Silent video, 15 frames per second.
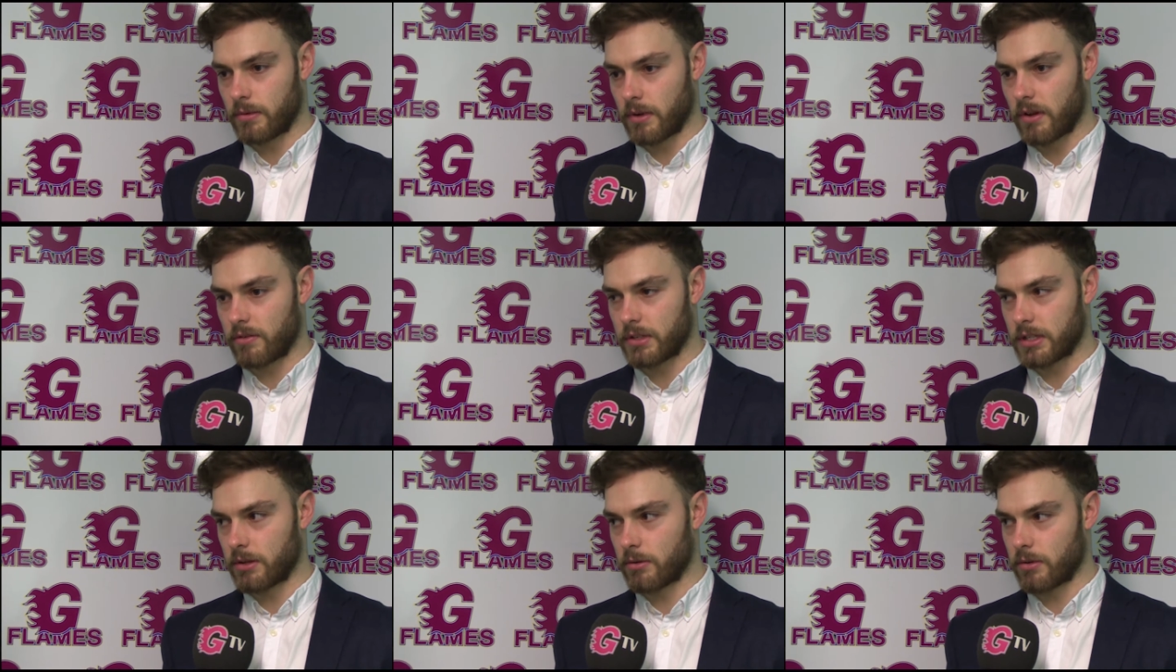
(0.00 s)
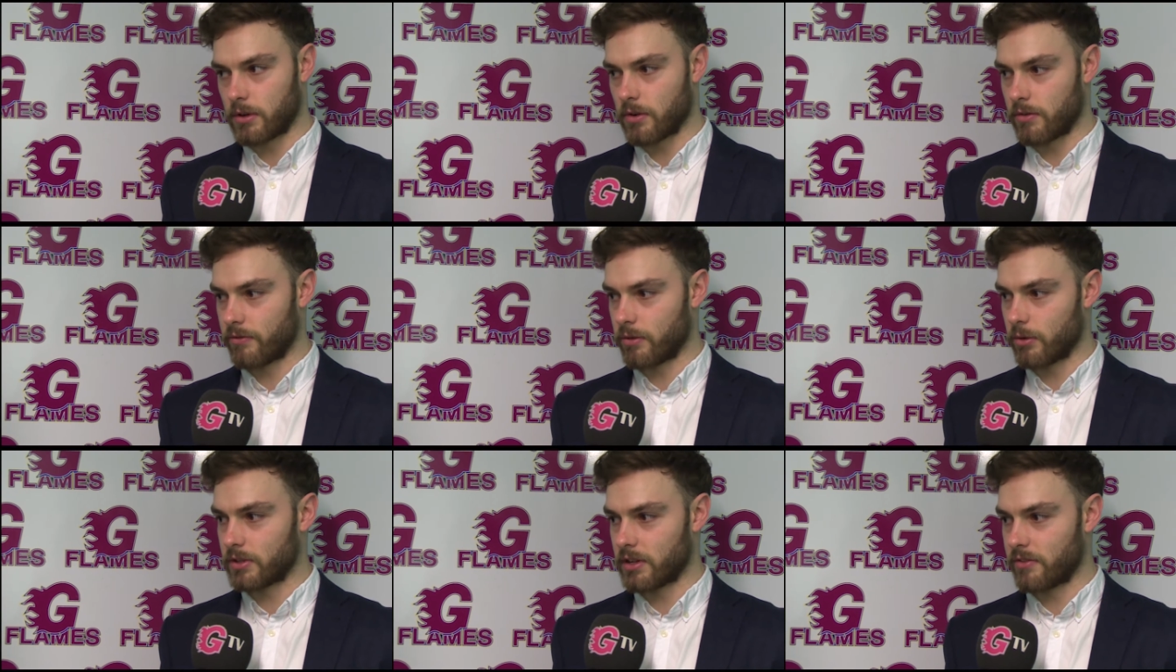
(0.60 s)
obviously we're going
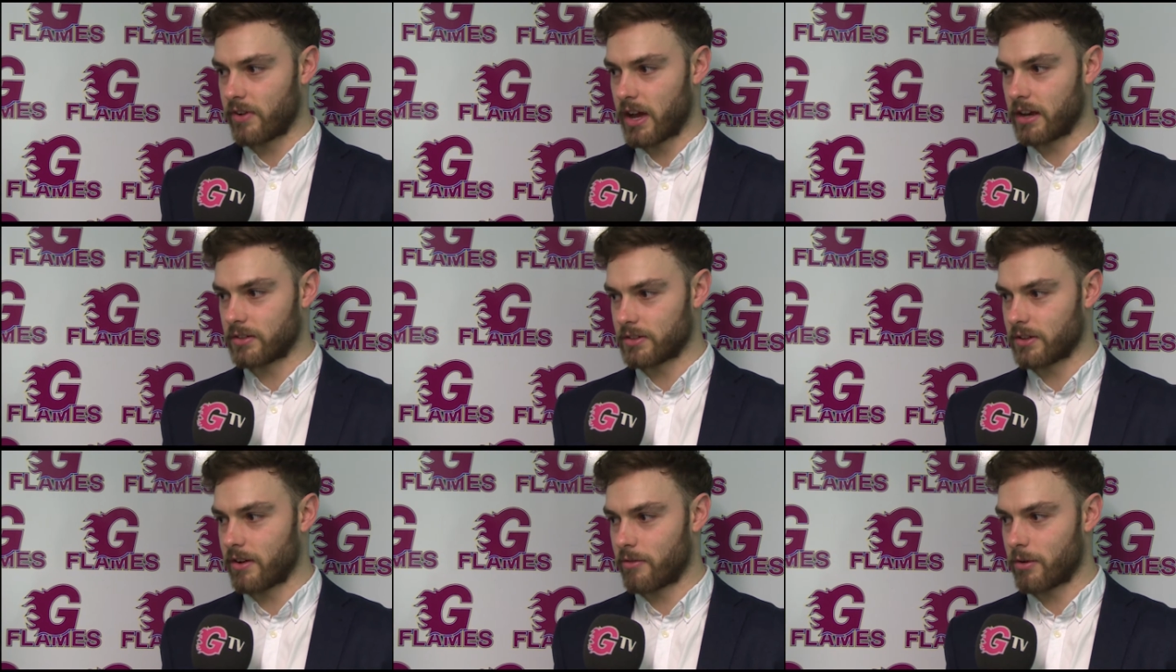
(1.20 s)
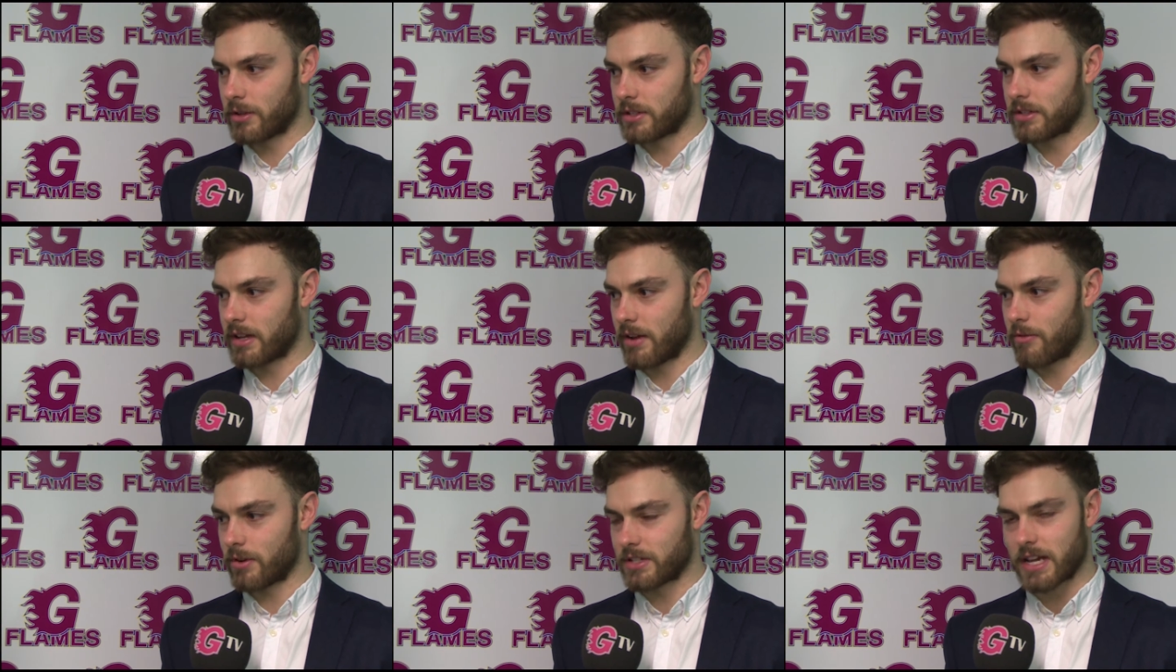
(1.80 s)
through to the final, so everyone's
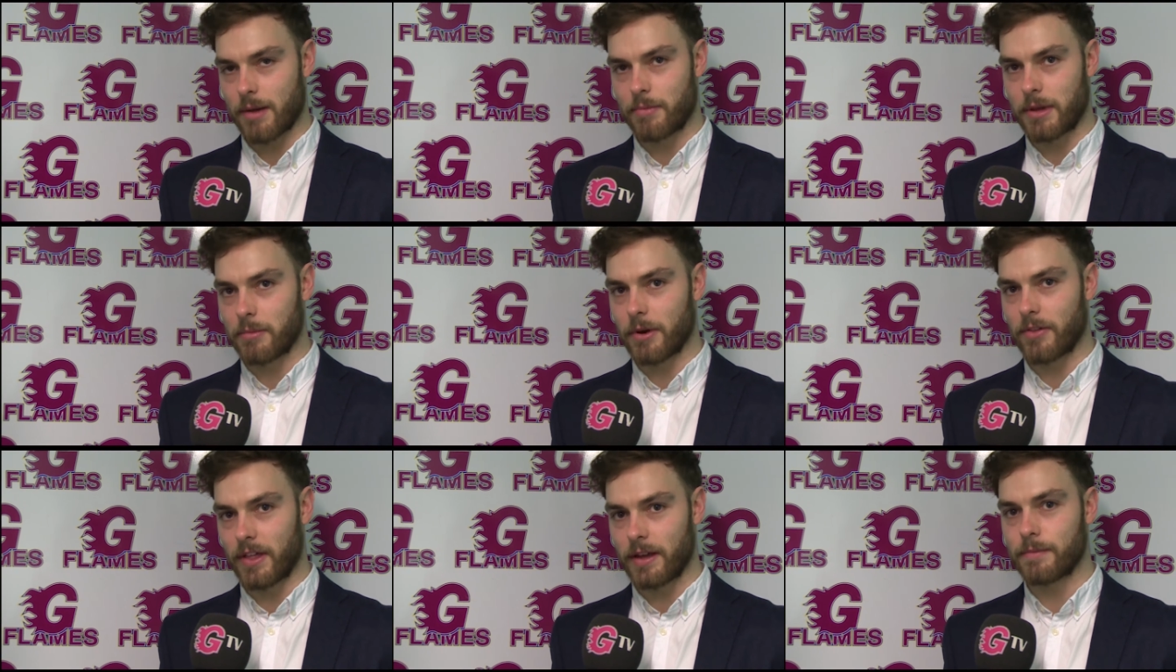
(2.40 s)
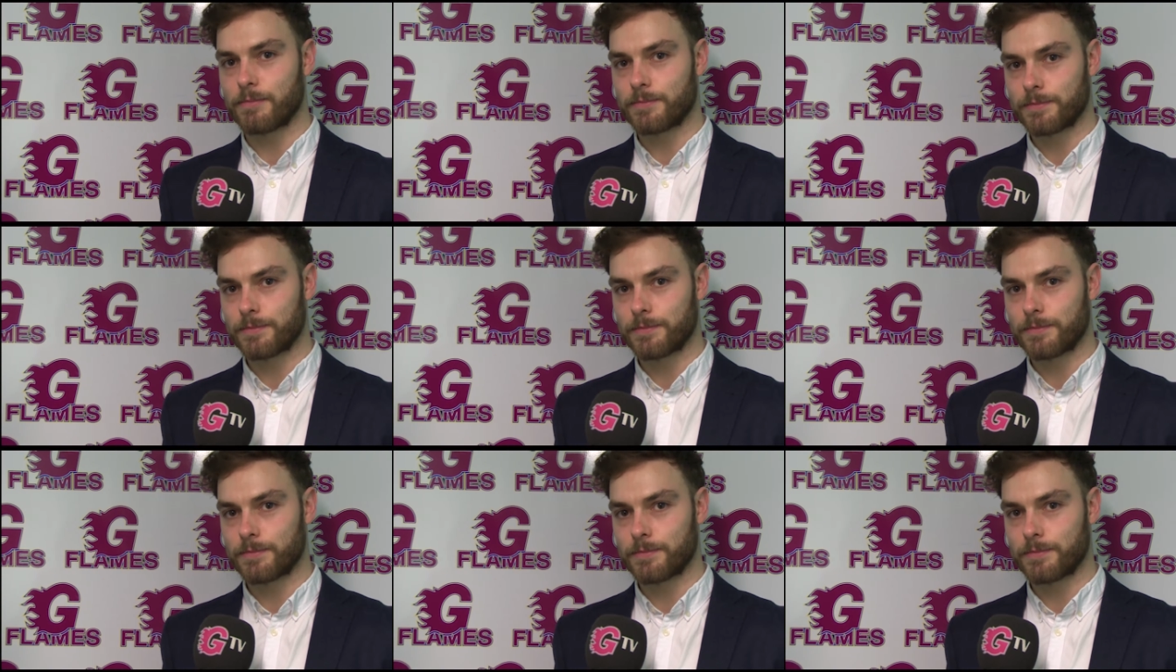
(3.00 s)
everyone's happy about that.